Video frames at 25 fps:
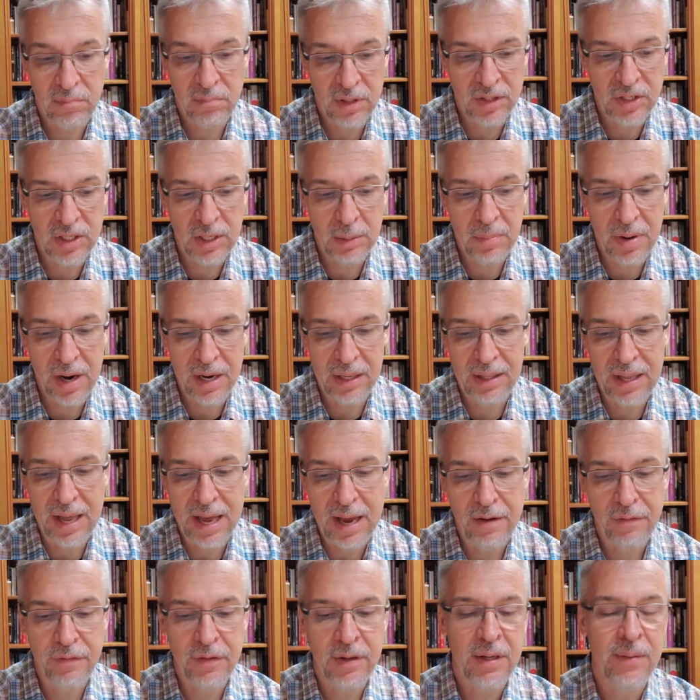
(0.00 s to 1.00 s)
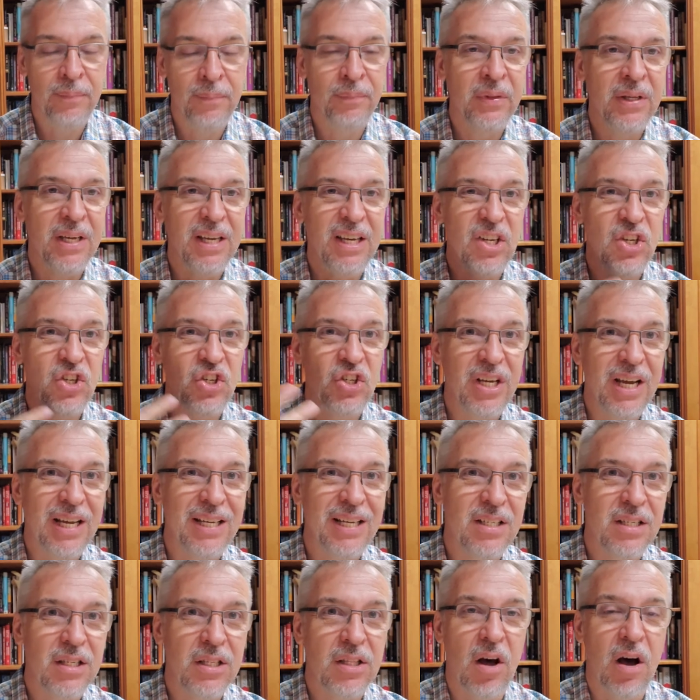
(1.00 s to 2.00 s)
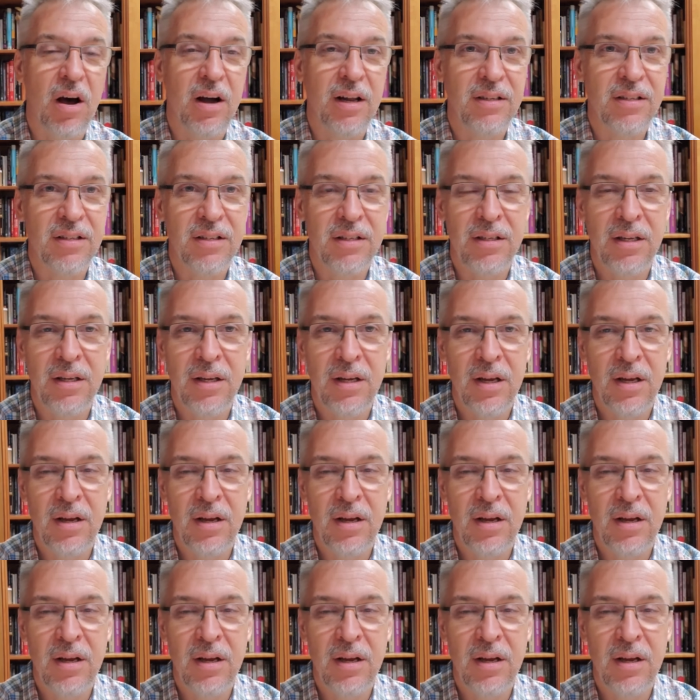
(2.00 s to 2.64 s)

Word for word: that's in my life. It sheds thoughts